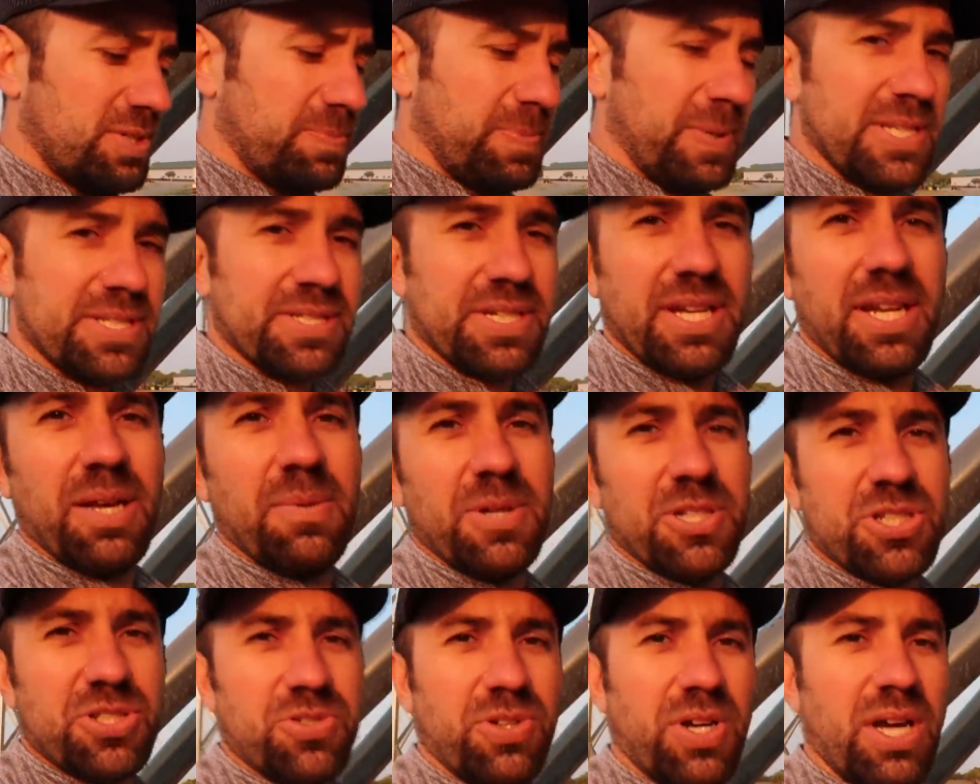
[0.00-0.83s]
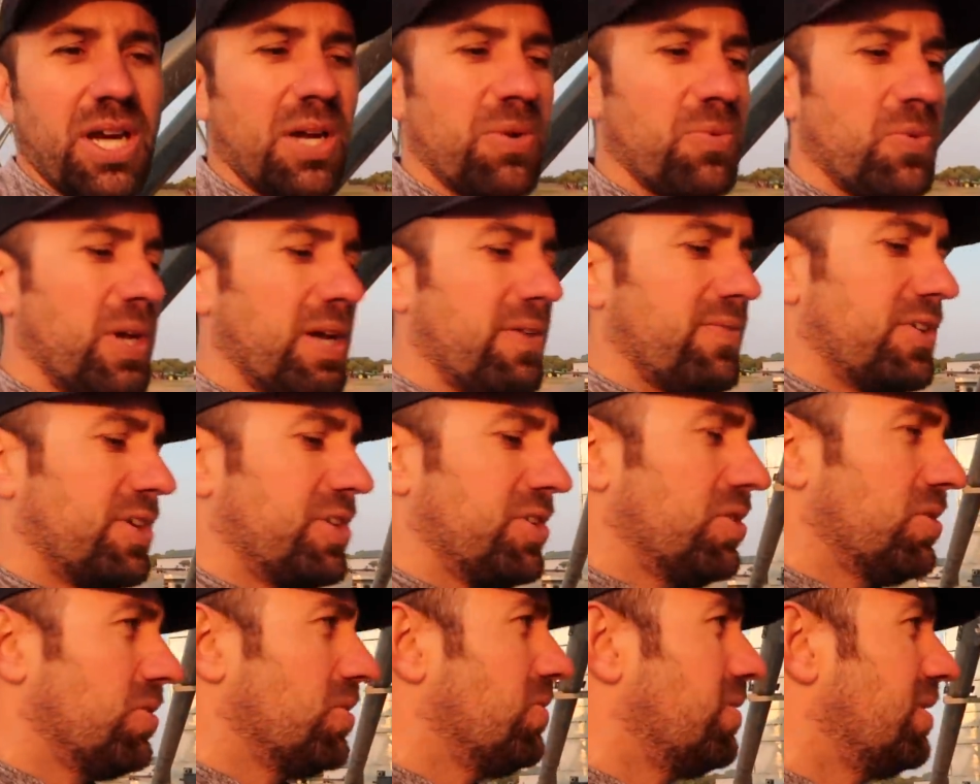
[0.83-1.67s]
Depends on how much drying we ever
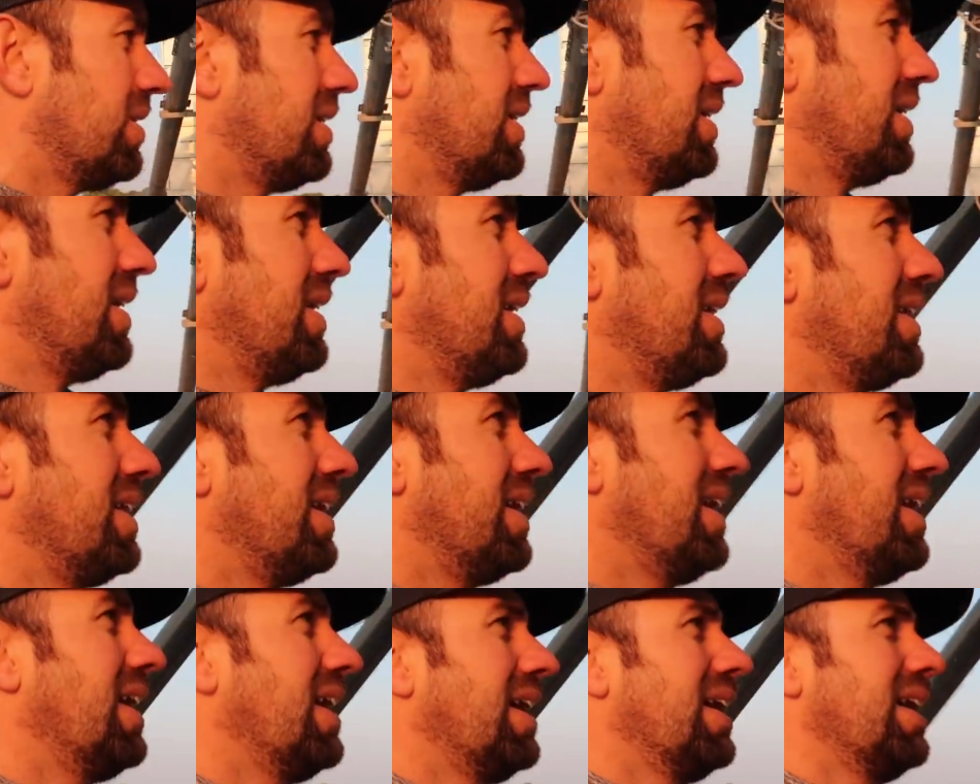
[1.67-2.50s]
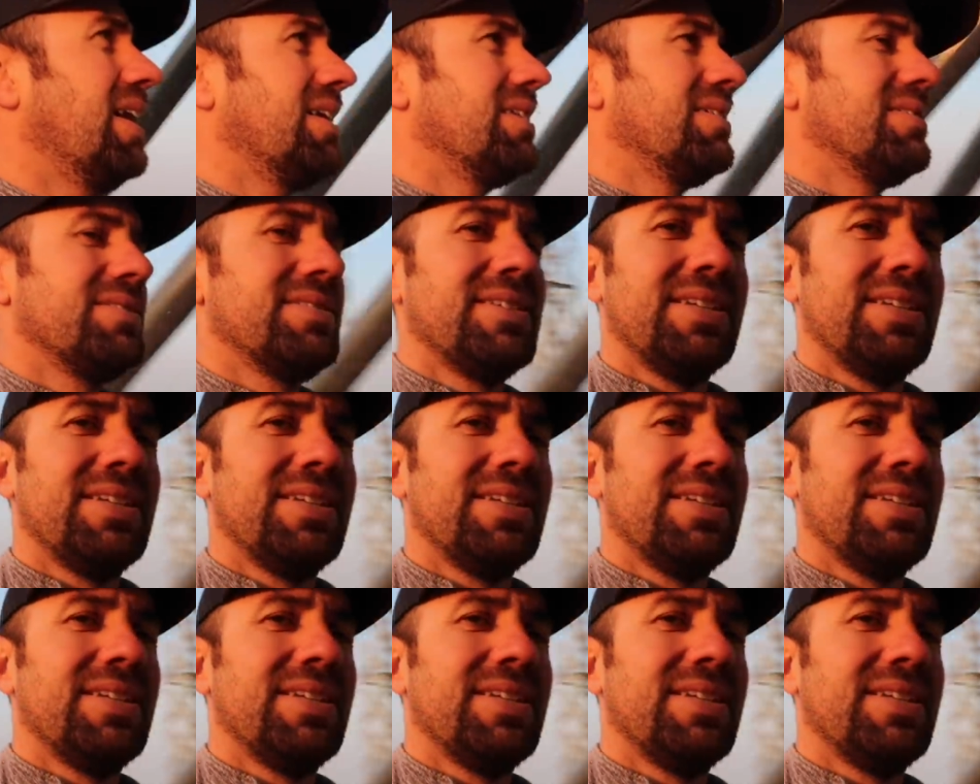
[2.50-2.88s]
do. Uh,